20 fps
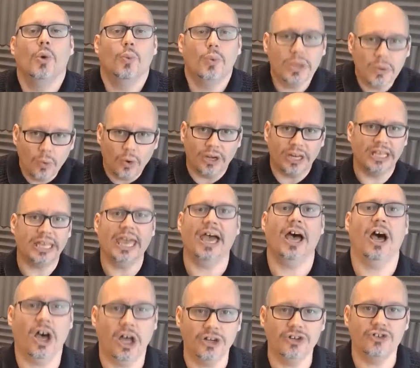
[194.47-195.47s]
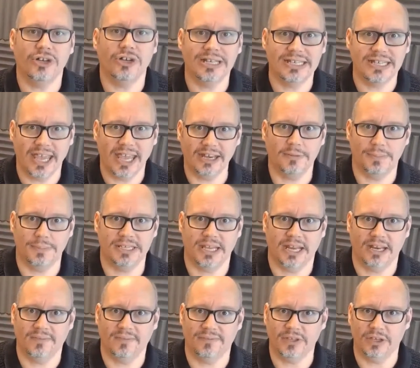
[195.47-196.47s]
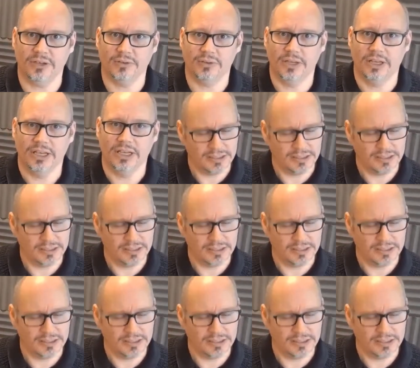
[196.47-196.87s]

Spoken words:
we want to get 110% of you.